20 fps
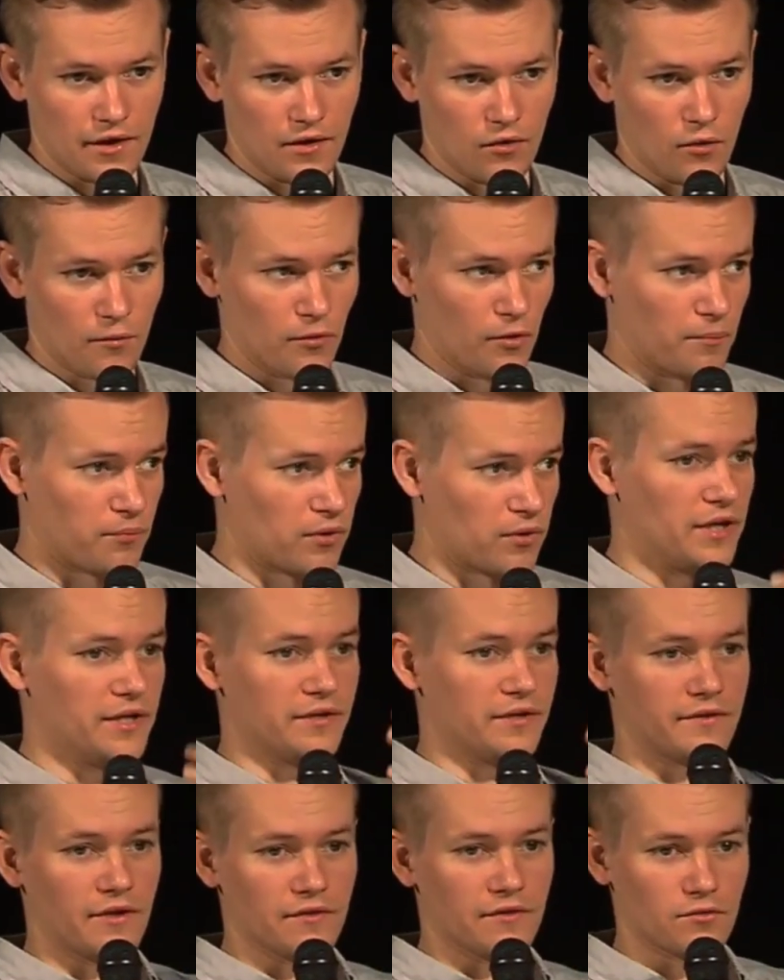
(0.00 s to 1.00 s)
och
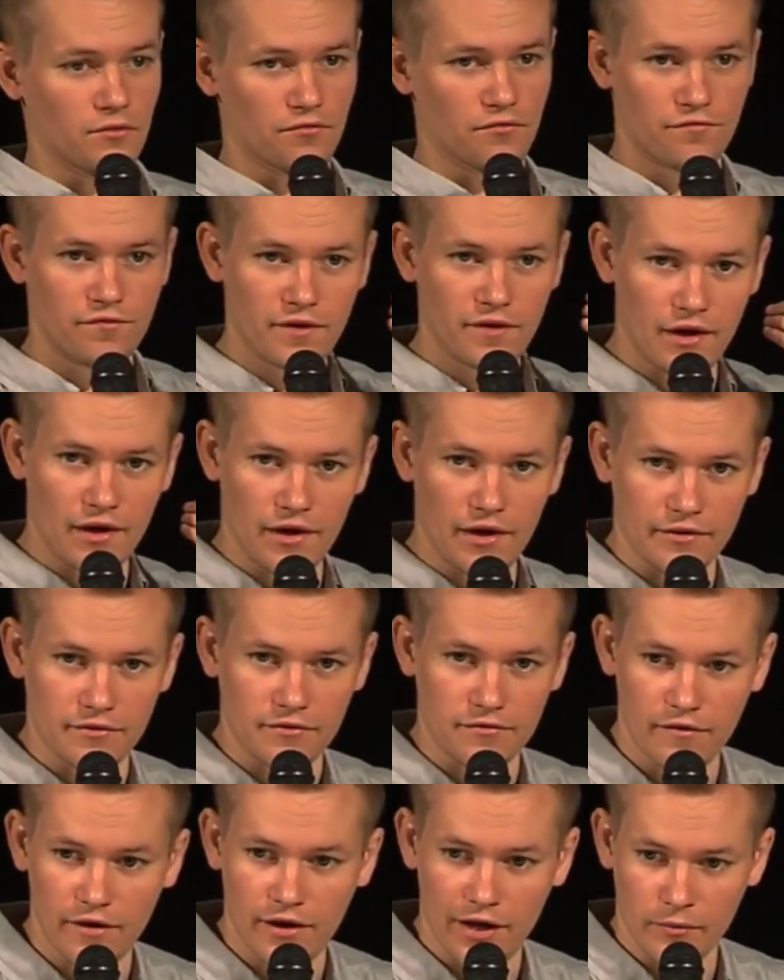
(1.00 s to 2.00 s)
politisk och
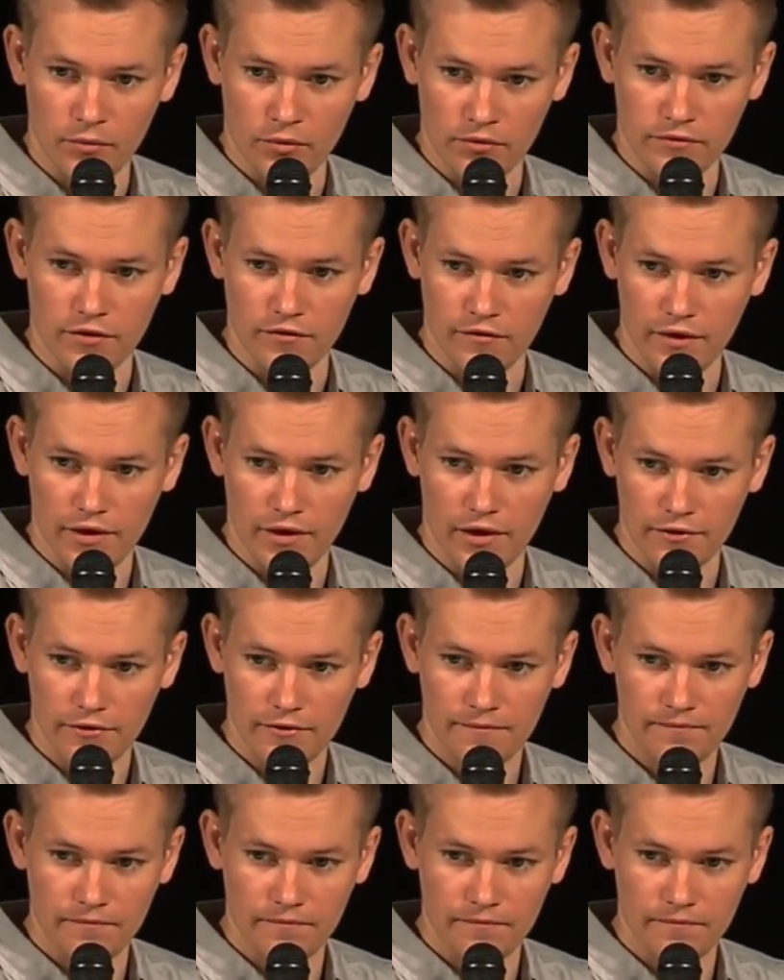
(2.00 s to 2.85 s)
väldigt välmotiverad.